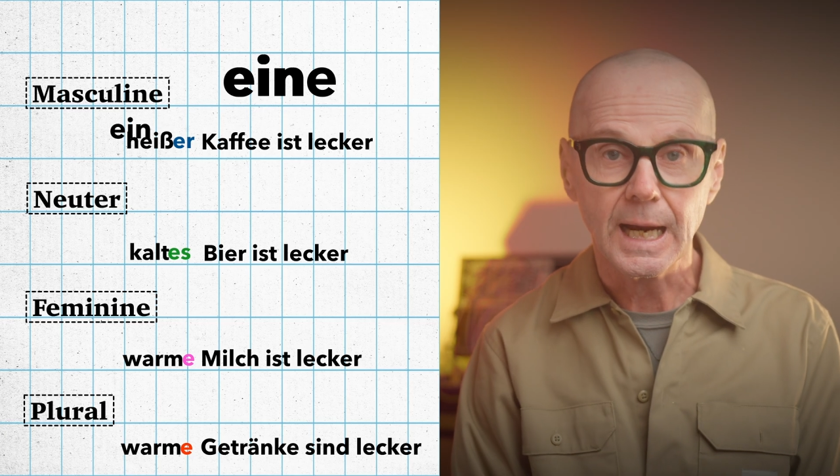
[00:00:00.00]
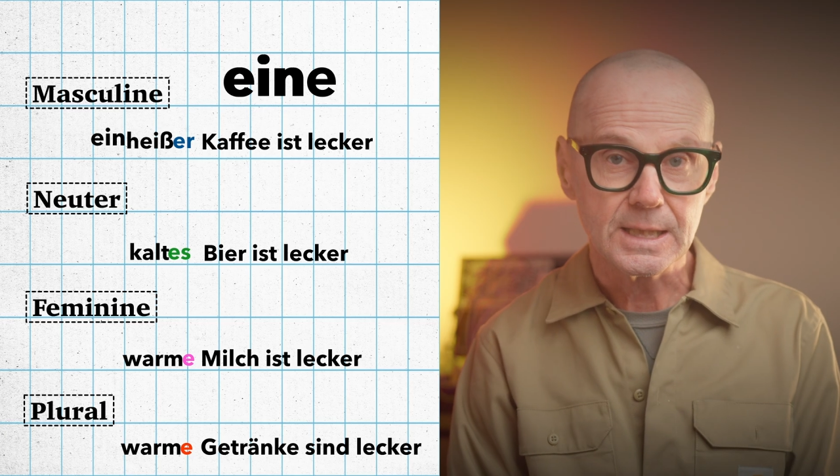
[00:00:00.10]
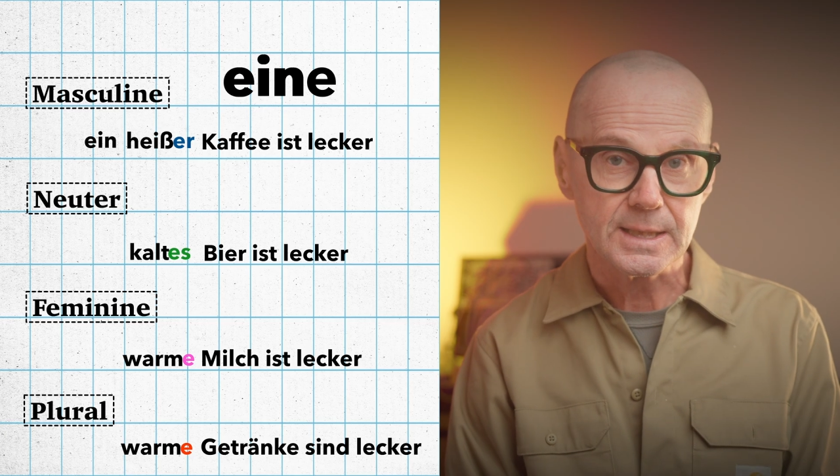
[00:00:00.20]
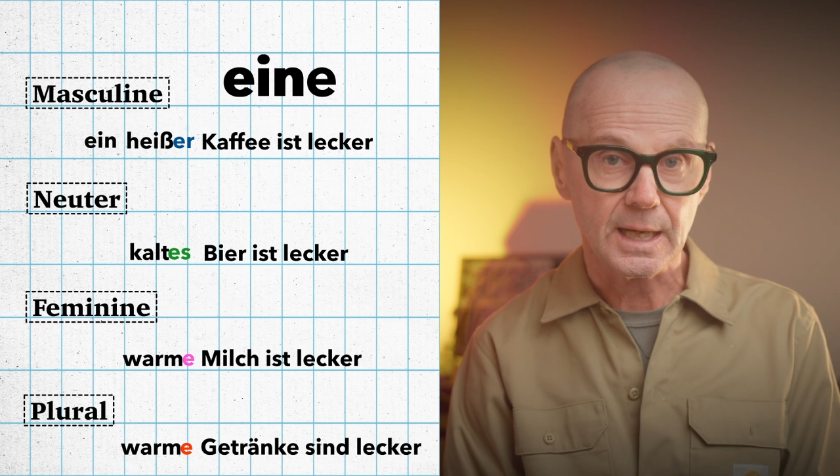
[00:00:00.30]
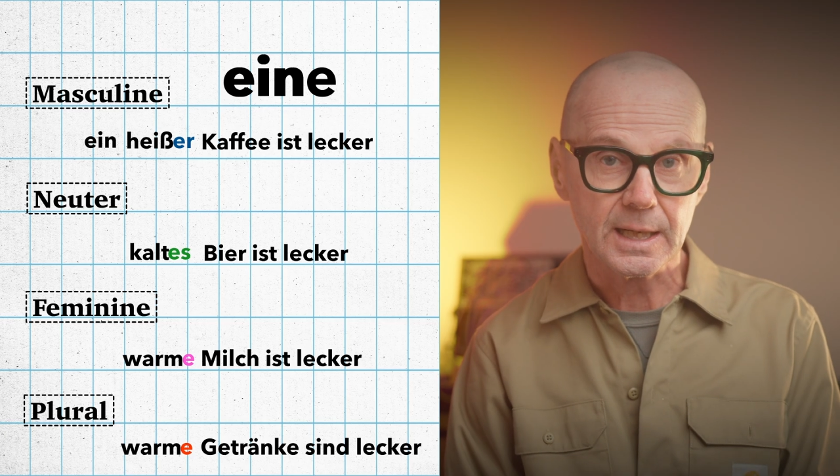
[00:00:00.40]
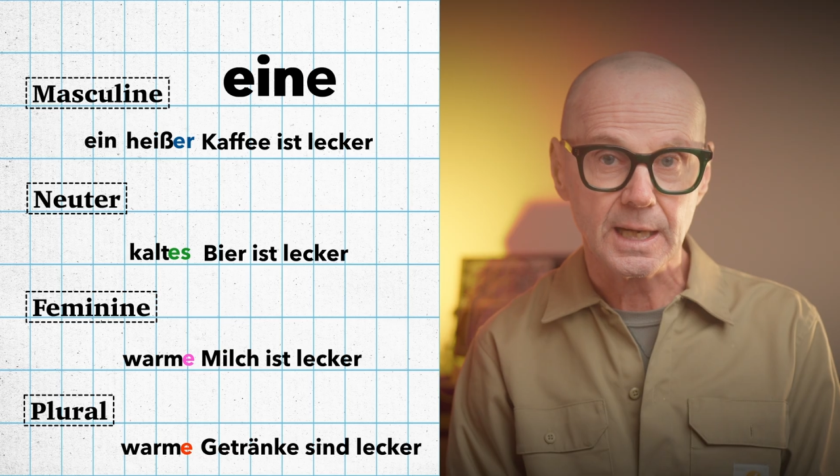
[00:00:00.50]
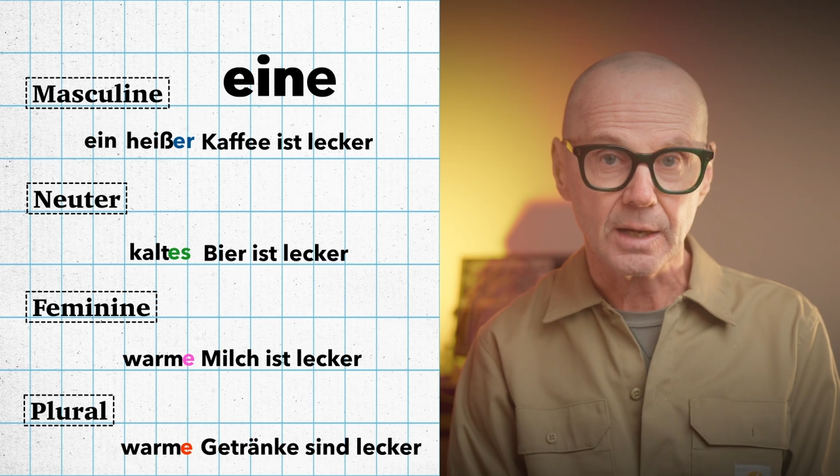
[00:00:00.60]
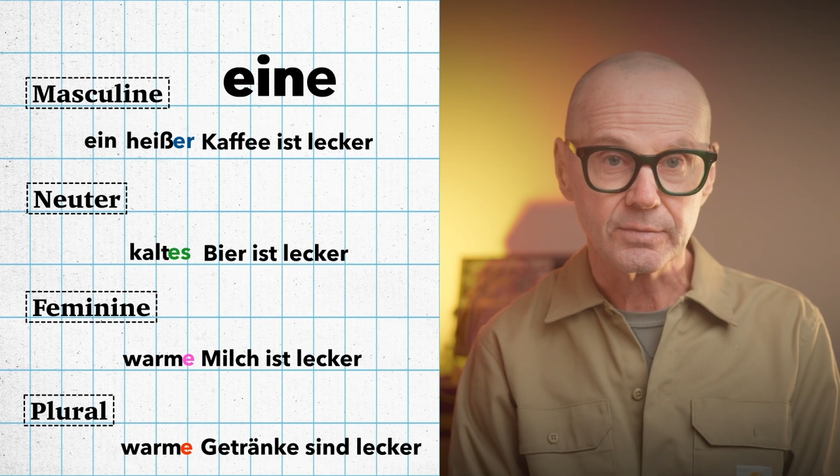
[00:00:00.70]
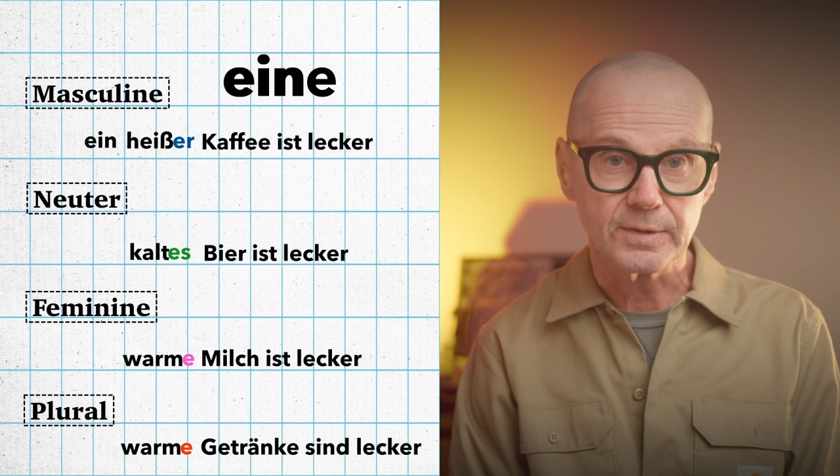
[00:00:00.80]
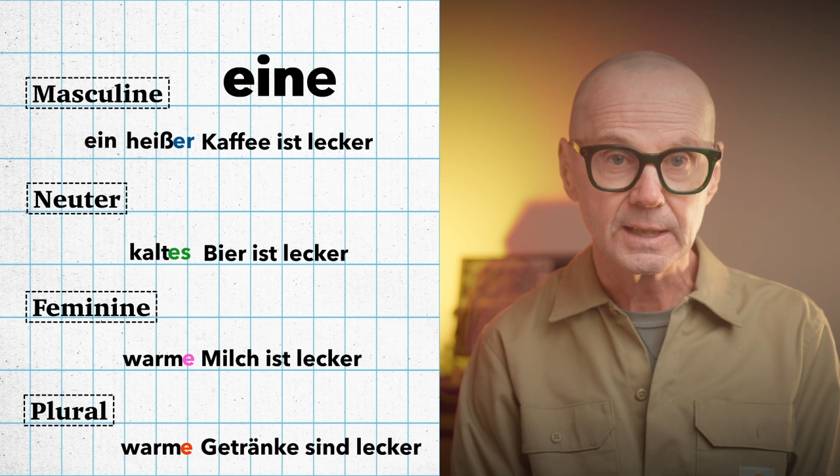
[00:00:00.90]
heißer
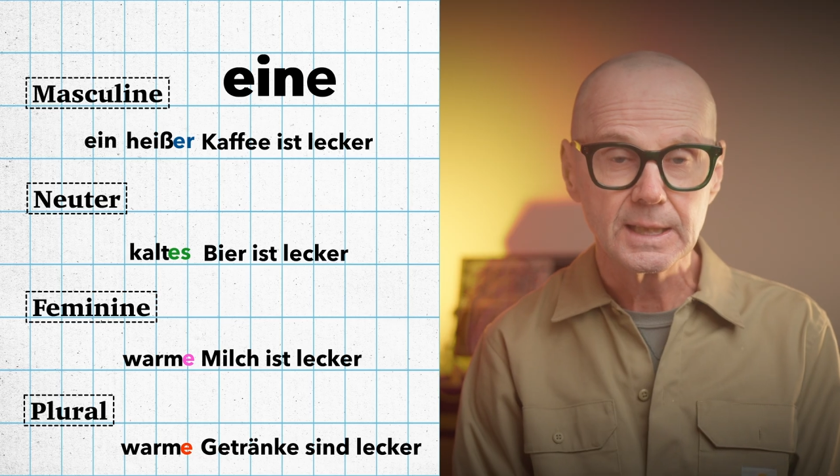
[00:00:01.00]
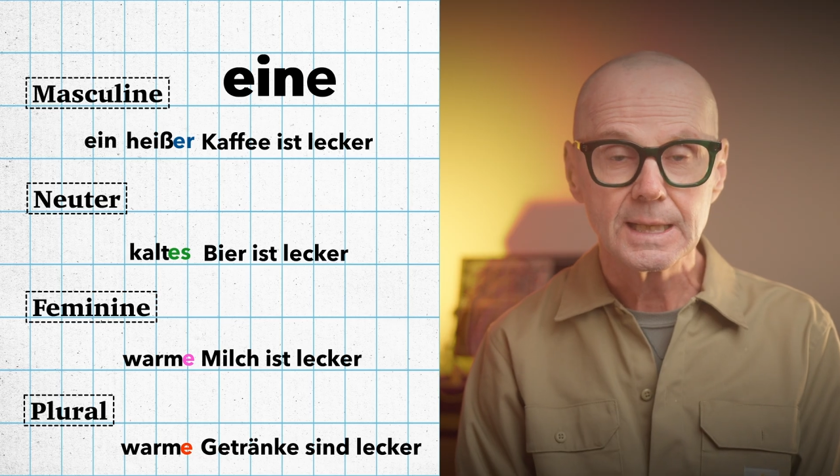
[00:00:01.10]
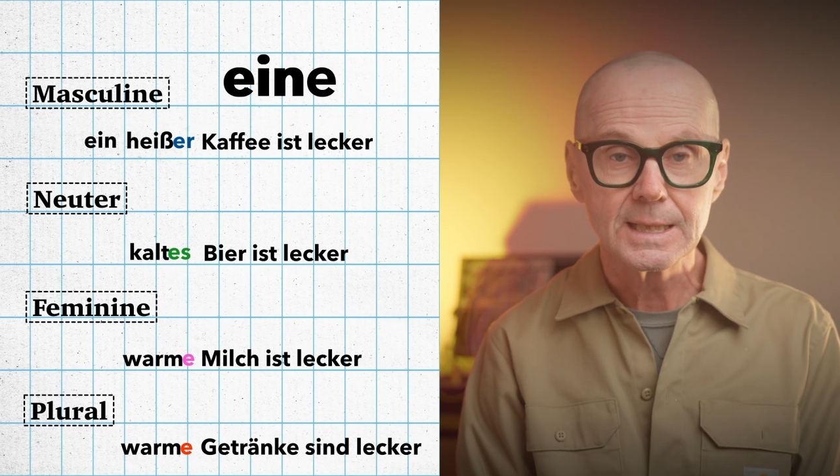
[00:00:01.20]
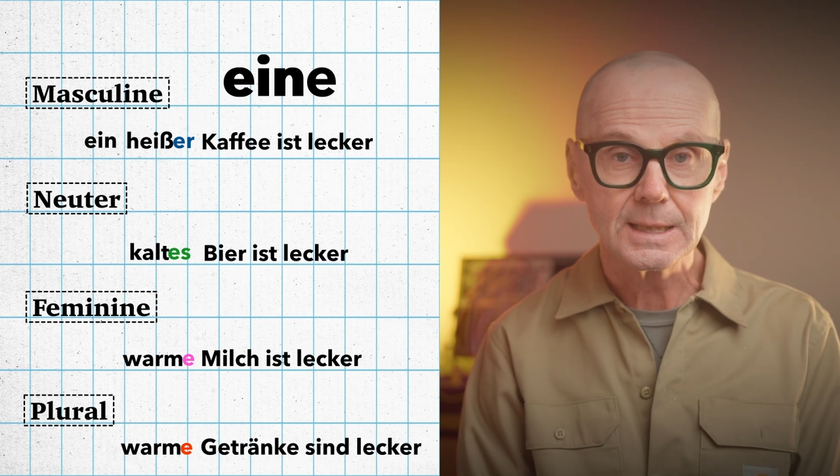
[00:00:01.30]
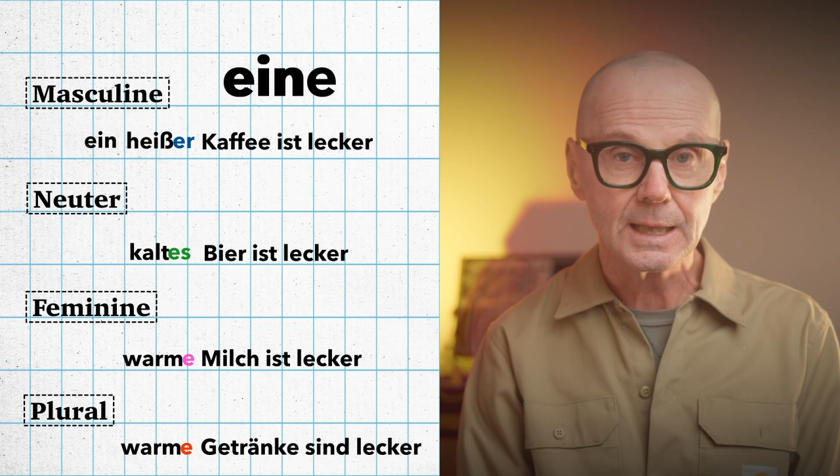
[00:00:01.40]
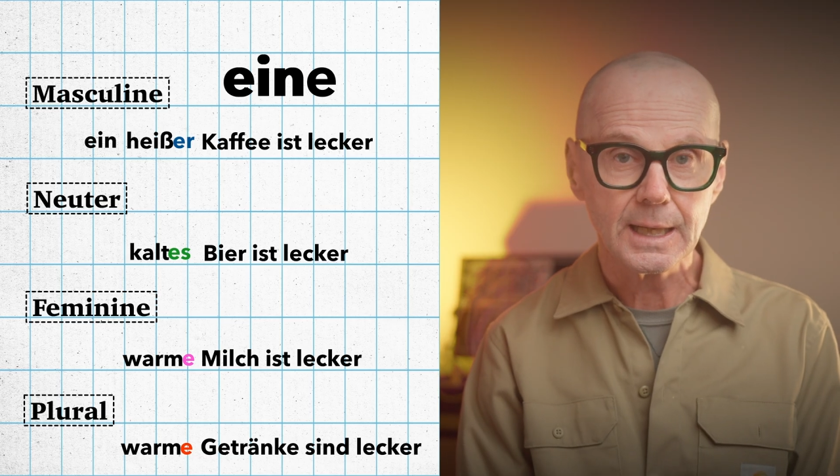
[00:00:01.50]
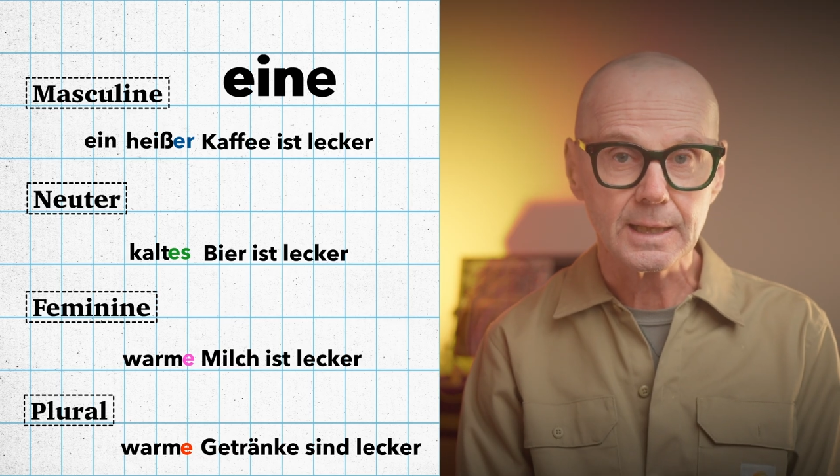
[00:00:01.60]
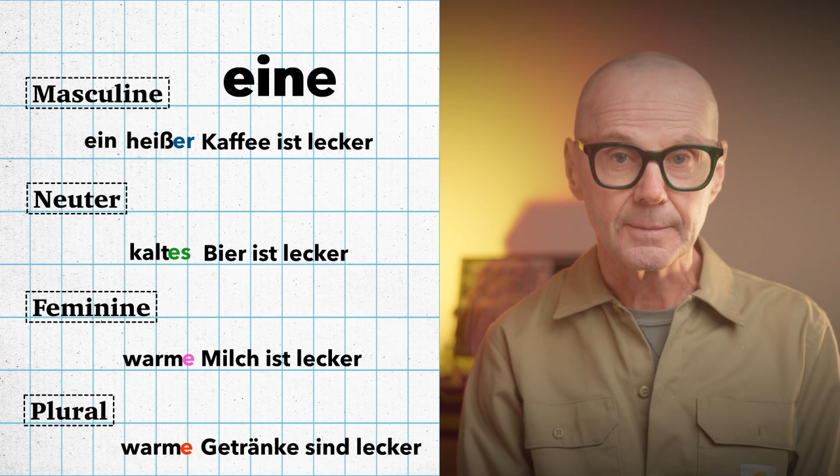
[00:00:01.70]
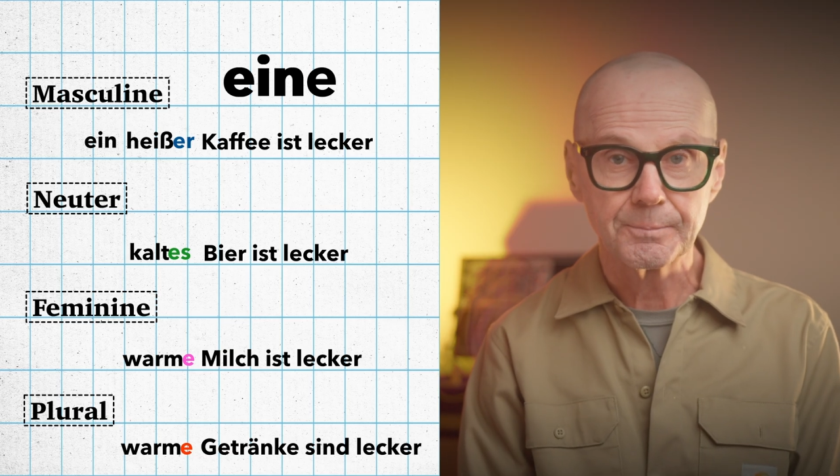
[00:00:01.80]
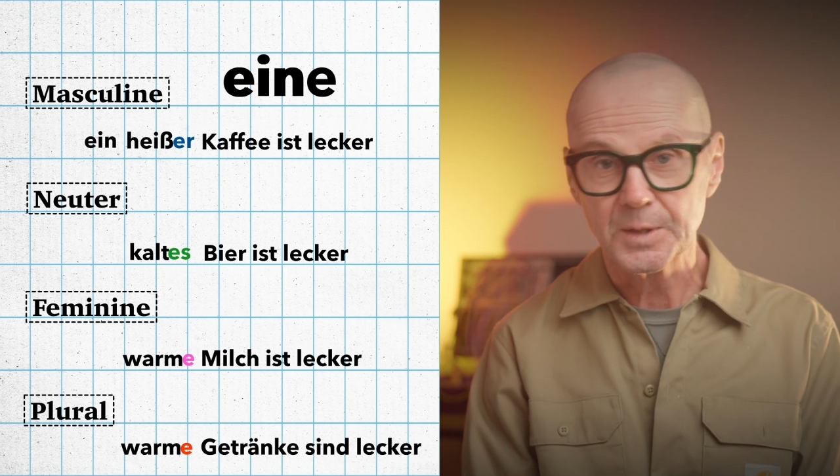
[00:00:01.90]
Kaffee ist lecker.